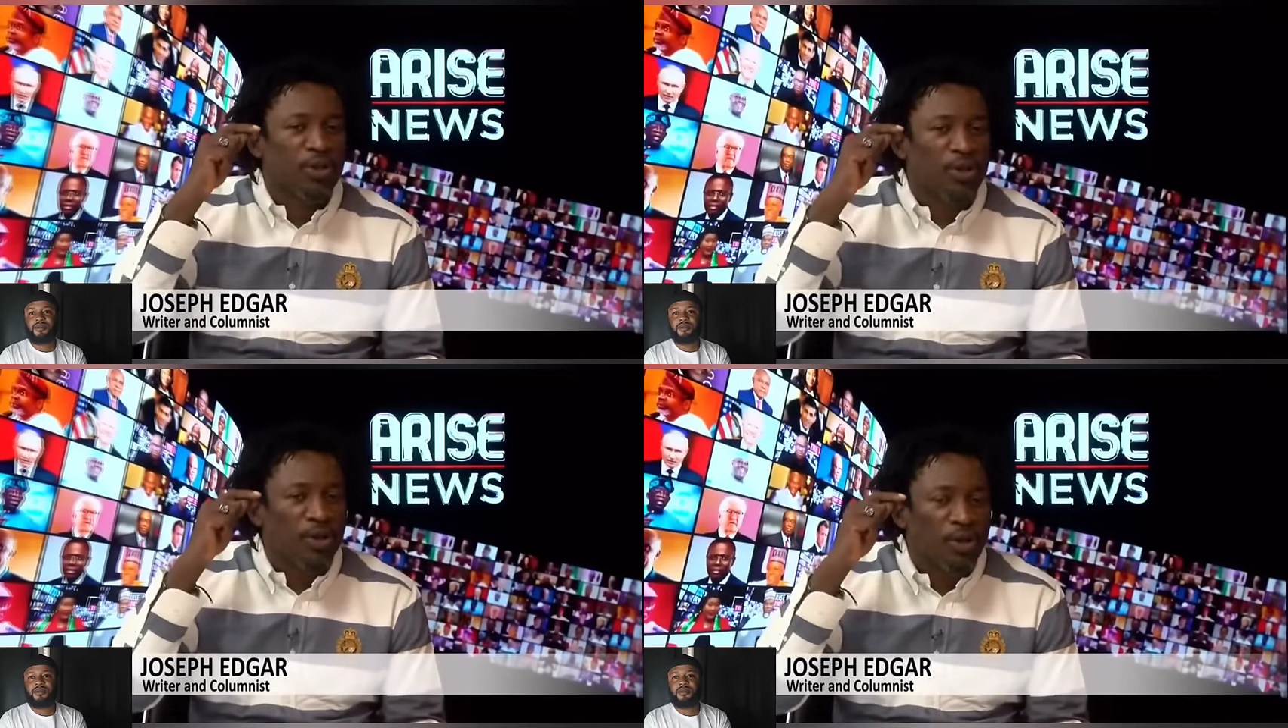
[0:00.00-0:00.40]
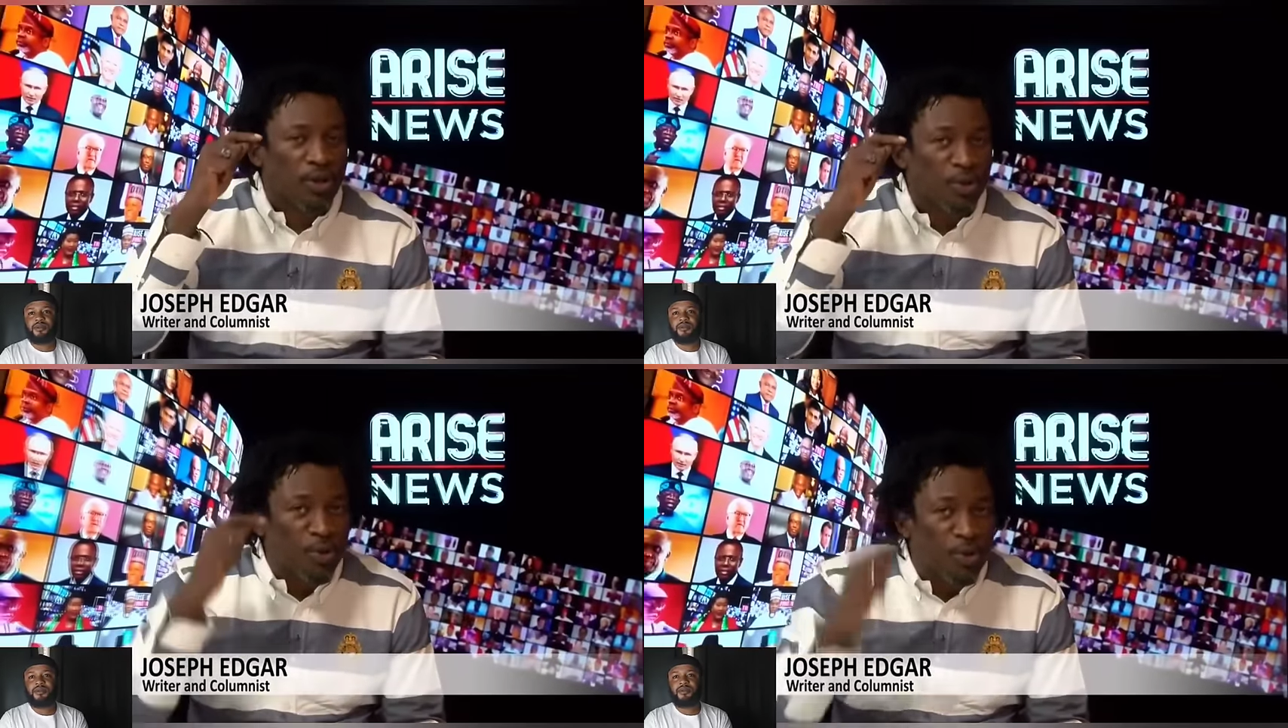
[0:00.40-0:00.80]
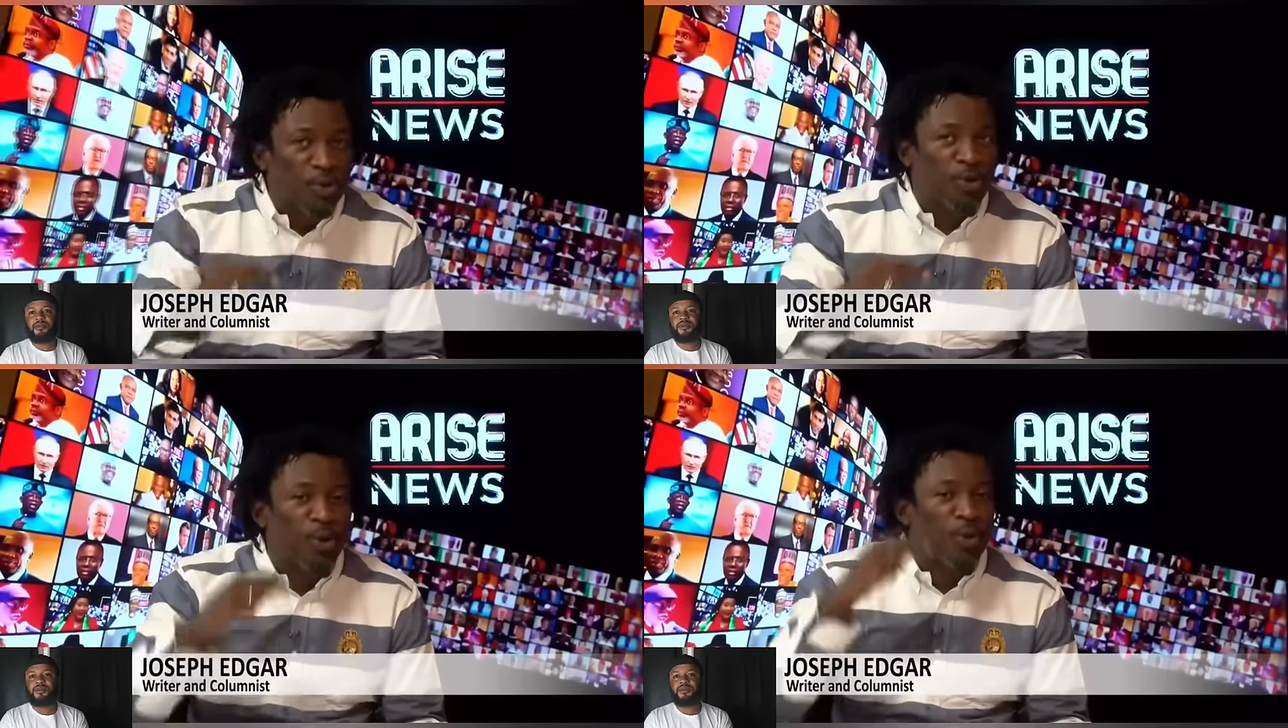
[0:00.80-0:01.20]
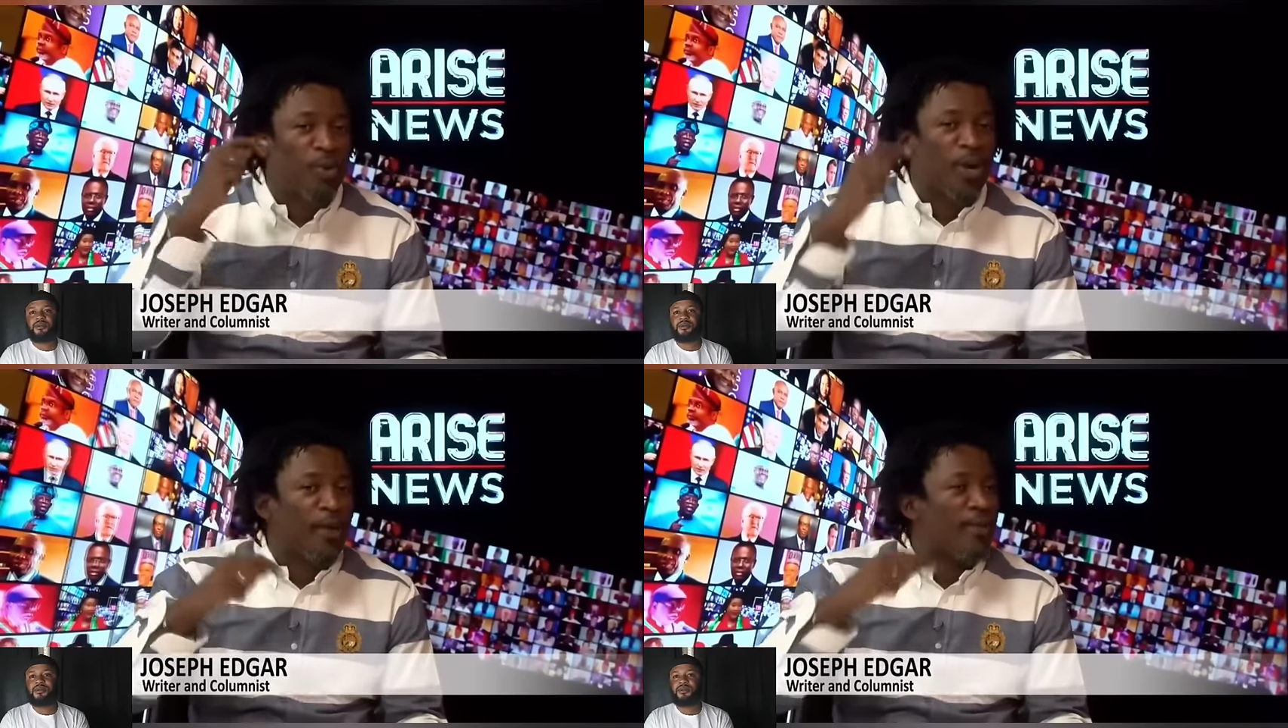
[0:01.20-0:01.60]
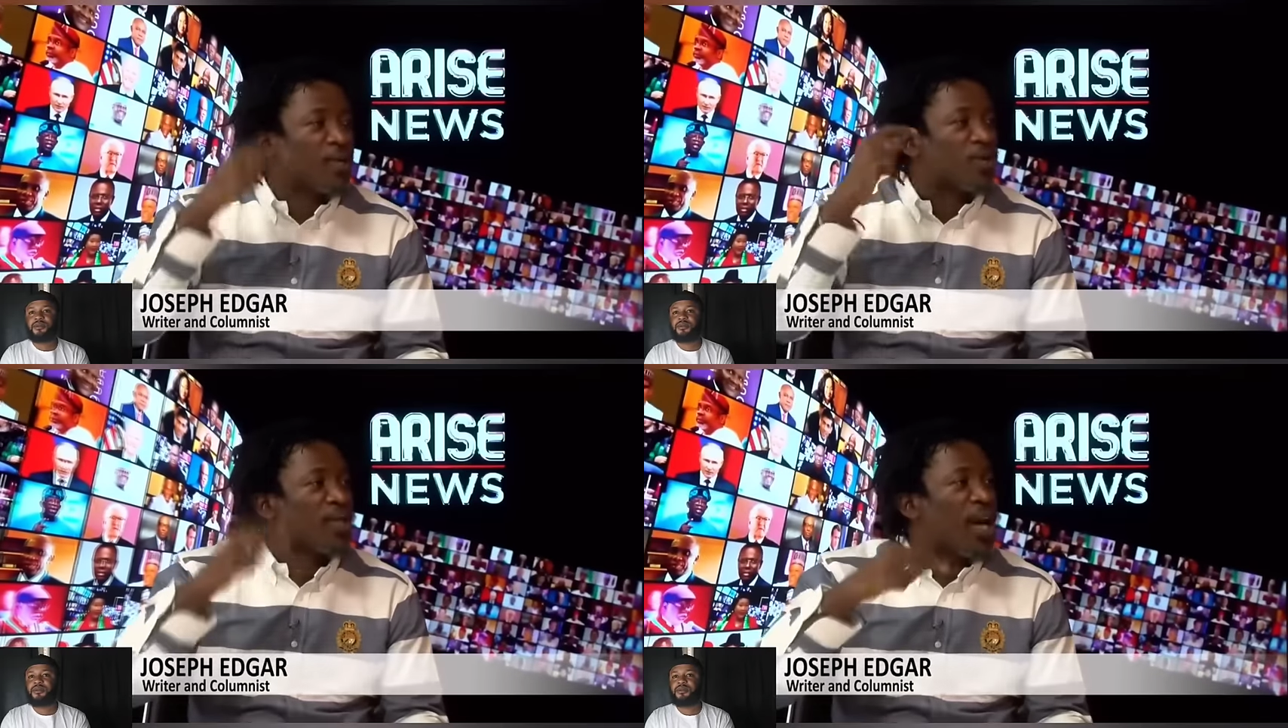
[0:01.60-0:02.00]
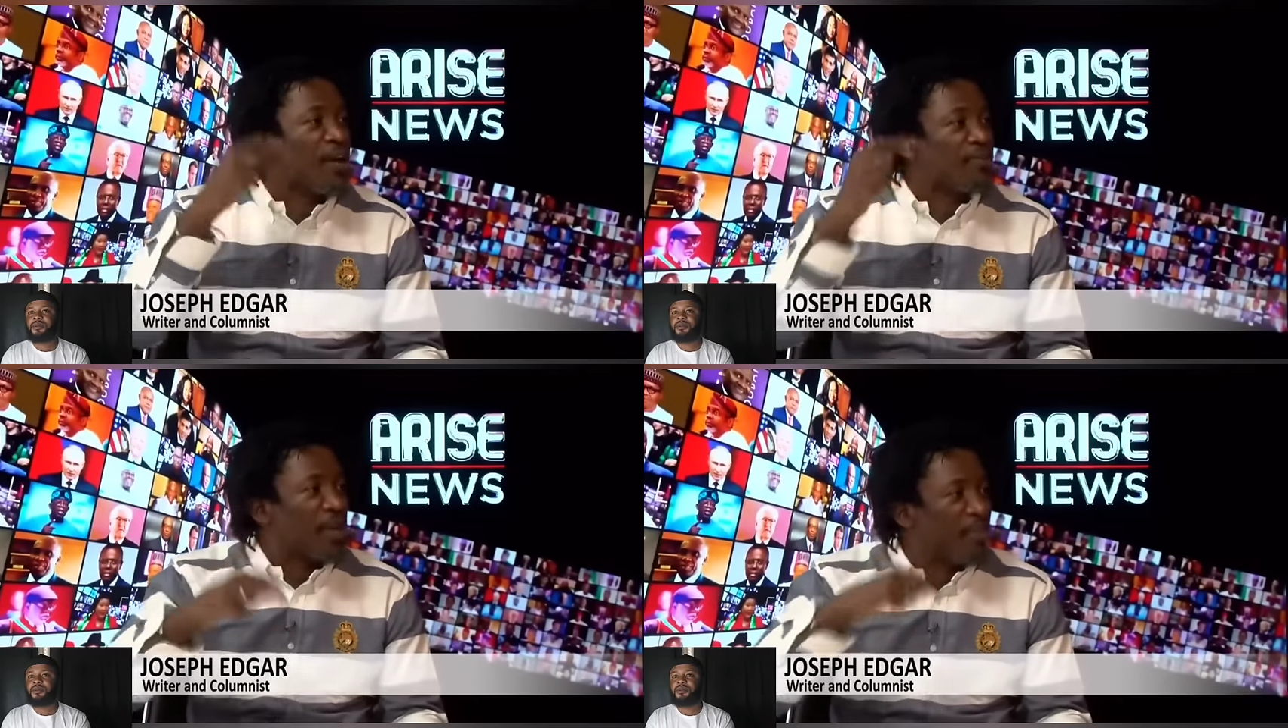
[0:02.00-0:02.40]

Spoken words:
is it Googled or whatever, sought after